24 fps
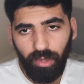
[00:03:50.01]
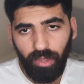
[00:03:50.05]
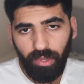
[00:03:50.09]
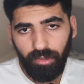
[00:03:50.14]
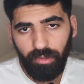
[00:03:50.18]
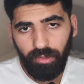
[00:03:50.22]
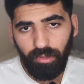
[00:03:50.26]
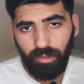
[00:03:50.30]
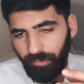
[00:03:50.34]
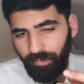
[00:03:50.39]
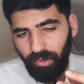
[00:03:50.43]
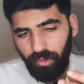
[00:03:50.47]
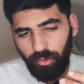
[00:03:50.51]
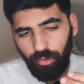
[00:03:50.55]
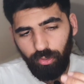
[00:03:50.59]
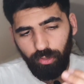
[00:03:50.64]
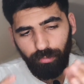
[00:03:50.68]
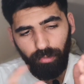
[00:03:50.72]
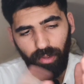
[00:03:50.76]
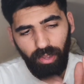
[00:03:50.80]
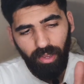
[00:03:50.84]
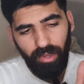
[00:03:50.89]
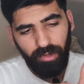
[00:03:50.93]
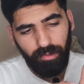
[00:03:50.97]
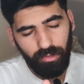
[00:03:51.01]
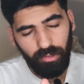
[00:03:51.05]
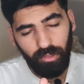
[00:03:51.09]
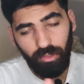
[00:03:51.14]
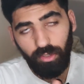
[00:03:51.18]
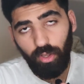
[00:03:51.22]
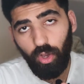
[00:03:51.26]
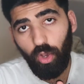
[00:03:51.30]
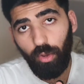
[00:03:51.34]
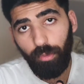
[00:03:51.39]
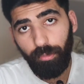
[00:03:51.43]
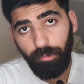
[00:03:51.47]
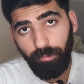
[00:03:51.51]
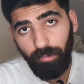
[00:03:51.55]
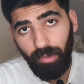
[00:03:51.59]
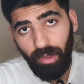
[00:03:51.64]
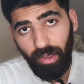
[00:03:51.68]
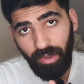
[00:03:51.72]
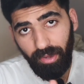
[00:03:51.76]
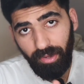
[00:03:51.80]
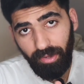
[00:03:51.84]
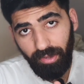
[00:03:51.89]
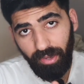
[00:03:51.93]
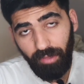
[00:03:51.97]
if I use the comb in
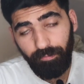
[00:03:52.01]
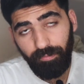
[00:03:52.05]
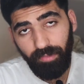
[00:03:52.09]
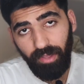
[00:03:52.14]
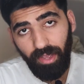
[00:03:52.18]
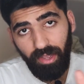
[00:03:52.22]
my left